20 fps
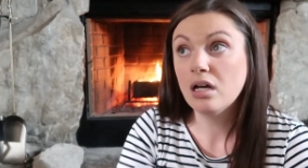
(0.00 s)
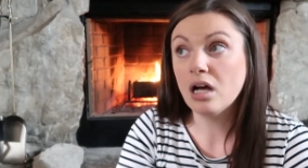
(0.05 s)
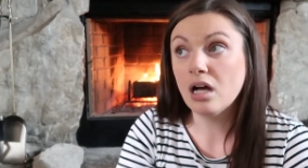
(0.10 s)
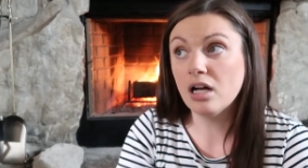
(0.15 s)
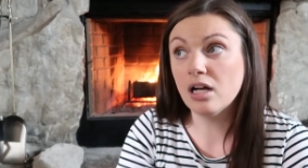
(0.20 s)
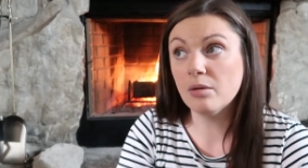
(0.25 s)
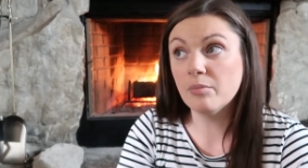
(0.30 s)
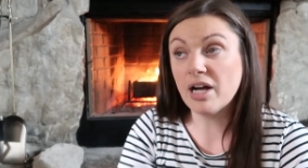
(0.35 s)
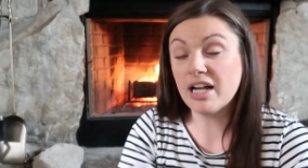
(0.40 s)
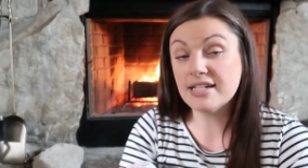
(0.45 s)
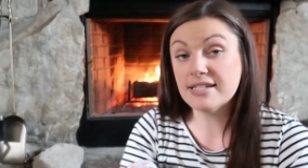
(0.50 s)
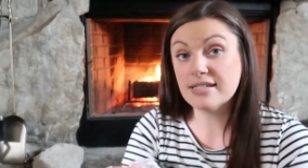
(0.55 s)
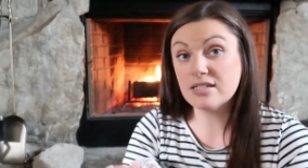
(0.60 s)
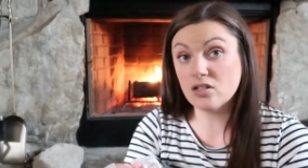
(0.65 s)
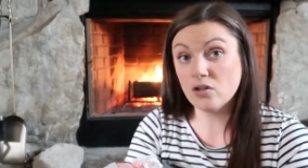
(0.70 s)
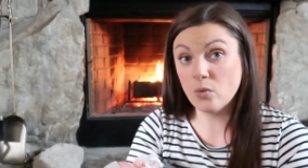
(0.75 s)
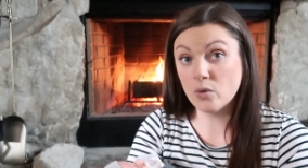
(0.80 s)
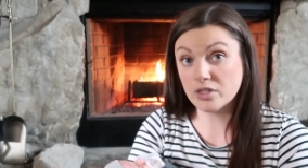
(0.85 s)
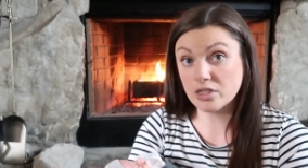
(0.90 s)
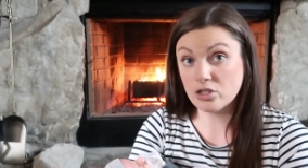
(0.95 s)
Um, I
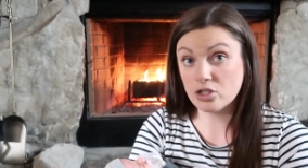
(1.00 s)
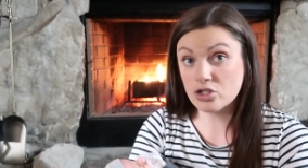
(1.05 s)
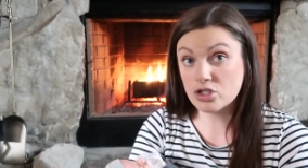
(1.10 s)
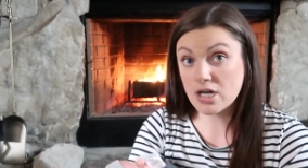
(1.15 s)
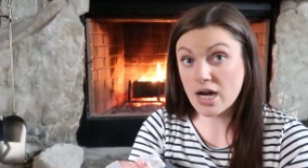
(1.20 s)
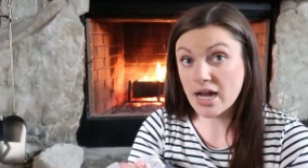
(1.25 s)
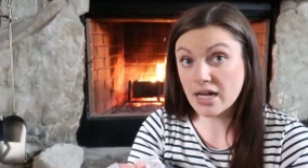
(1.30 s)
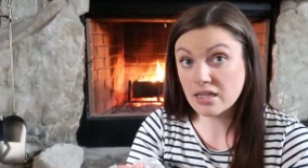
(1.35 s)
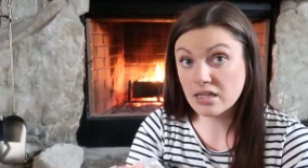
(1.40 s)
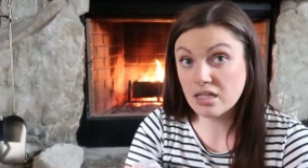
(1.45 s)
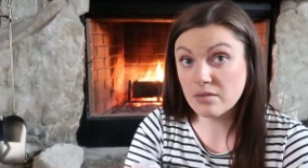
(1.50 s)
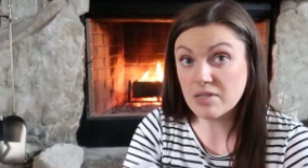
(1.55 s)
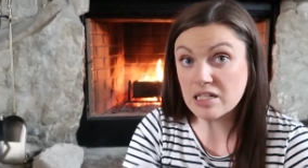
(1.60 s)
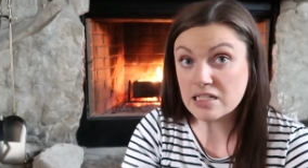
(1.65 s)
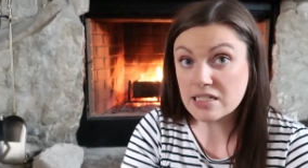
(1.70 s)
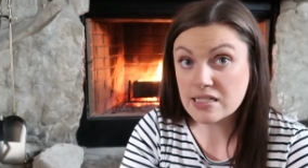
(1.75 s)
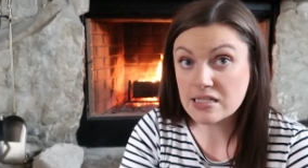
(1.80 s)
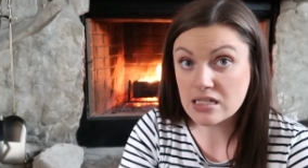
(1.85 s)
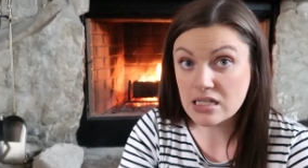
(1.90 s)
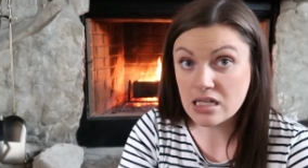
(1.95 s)
still wanted to track them
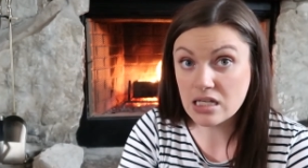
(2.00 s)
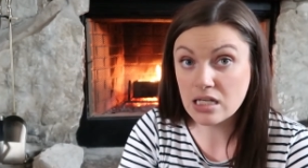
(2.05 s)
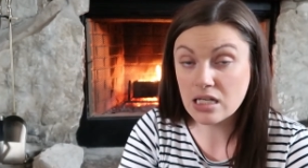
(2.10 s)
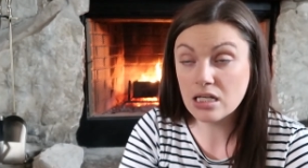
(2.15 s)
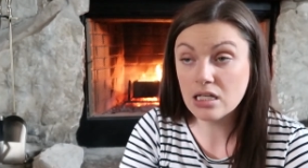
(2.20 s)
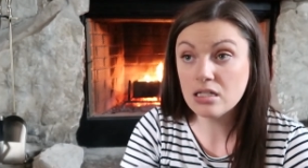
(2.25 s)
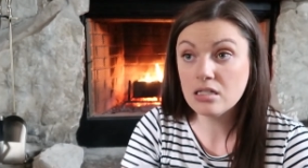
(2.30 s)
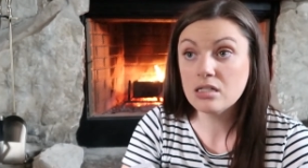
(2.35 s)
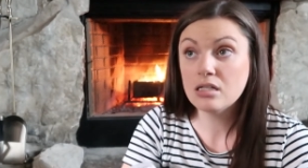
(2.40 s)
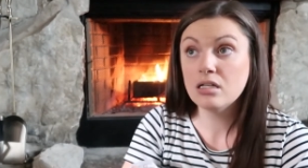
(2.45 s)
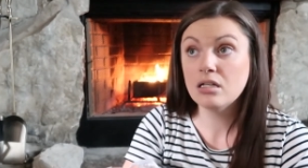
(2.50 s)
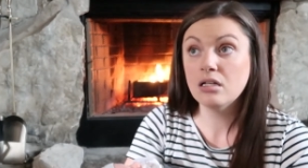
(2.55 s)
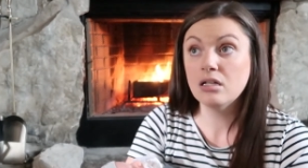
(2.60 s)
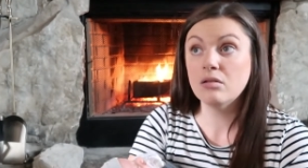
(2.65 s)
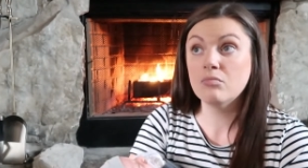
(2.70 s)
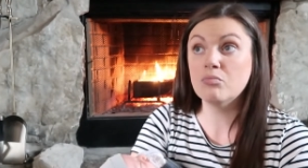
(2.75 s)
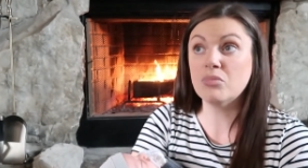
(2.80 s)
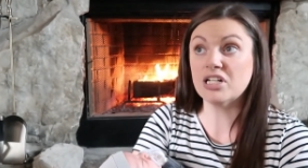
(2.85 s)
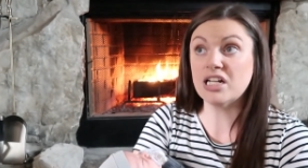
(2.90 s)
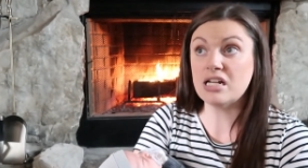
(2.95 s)
and see,
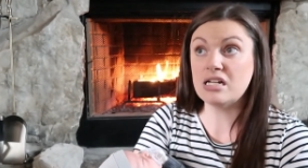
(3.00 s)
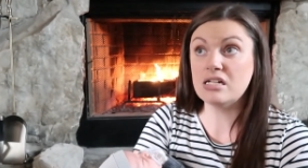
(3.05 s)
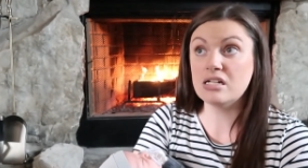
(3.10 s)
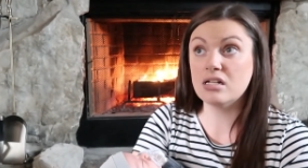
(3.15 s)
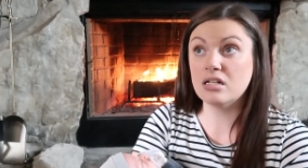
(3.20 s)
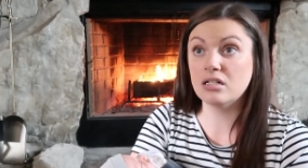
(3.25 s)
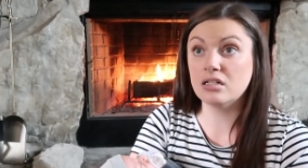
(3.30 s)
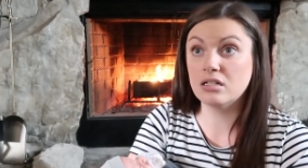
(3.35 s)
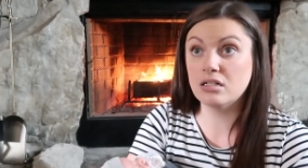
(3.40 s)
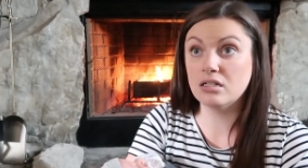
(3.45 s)
but I